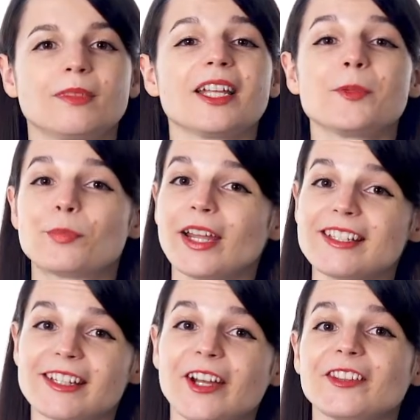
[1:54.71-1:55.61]
It
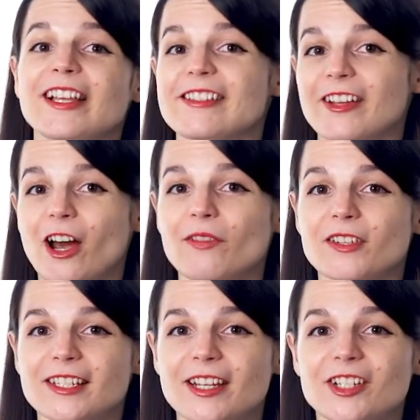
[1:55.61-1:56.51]
breaks down lesson
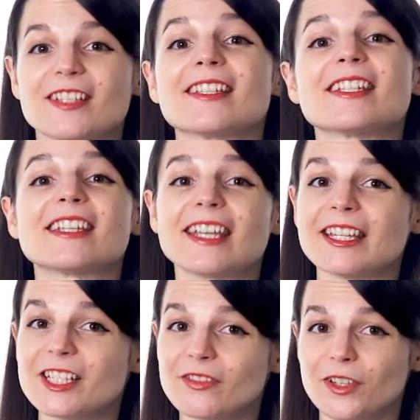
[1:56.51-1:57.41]
conversations into
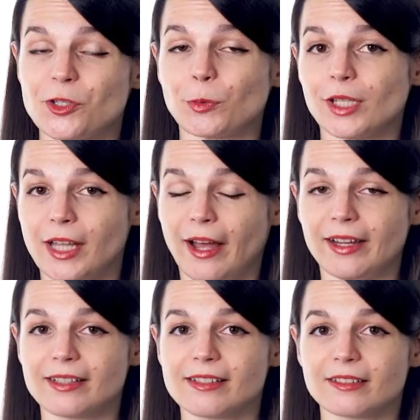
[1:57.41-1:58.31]
individual
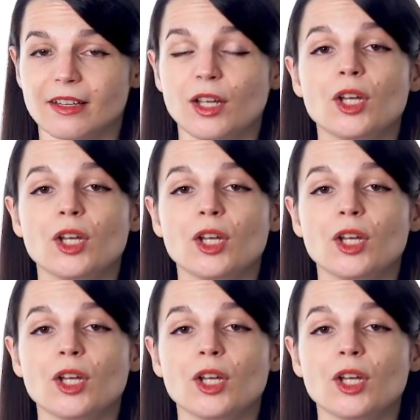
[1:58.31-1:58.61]
lines.